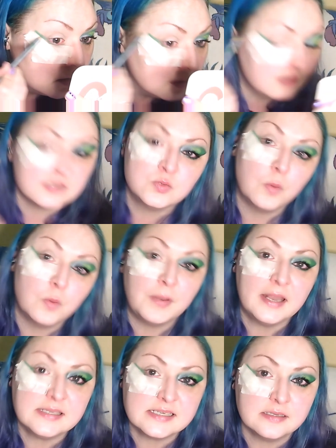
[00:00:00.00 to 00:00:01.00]
this will
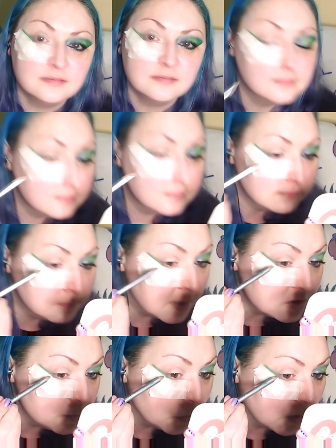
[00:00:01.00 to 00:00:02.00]
blend in
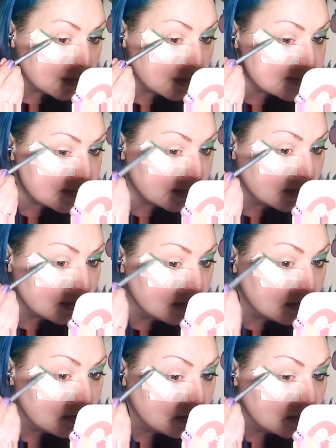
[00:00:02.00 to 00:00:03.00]
much more nicely
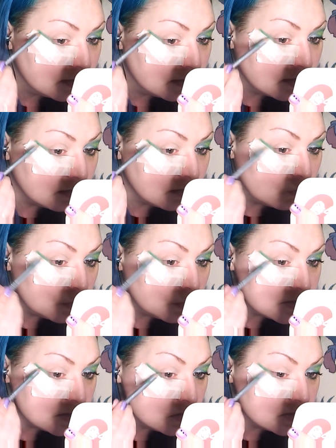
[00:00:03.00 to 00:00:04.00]
than if we were
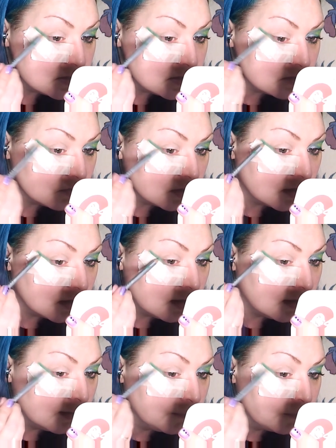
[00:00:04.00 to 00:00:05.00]
to use a different
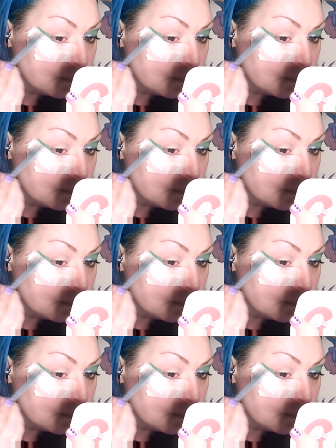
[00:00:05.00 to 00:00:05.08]
colour.